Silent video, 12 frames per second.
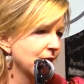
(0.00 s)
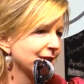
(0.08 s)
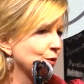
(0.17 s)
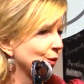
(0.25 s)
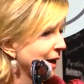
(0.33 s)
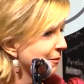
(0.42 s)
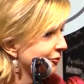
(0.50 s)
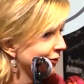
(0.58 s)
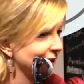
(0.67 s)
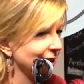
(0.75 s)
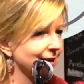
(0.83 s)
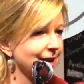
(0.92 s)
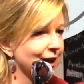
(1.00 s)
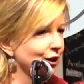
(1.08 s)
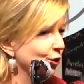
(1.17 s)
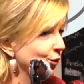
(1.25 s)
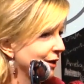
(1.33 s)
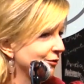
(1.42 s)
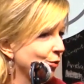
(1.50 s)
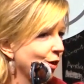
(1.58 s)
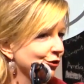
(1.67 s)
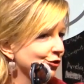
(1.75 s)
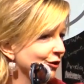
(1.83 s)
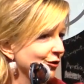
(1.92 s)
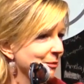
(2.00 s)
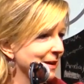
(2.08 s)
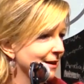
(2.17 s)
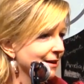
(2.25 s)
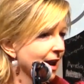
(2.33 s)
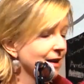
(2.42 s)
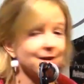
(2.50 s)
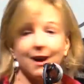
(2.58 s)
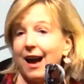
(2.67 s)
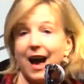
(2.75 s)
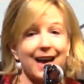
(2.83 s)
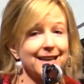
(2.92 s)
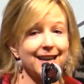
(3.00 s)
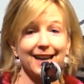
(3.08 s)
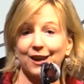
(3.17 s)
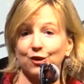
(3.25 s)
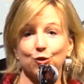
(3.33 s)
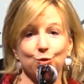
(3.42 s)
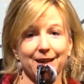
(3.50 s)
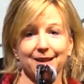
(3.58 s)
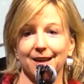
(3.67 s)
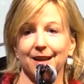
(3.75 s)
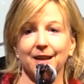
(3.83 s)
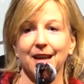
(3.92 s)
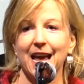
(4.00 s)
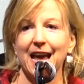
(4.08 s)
that when I'm feeling that grief wash over me again, I can't drink it.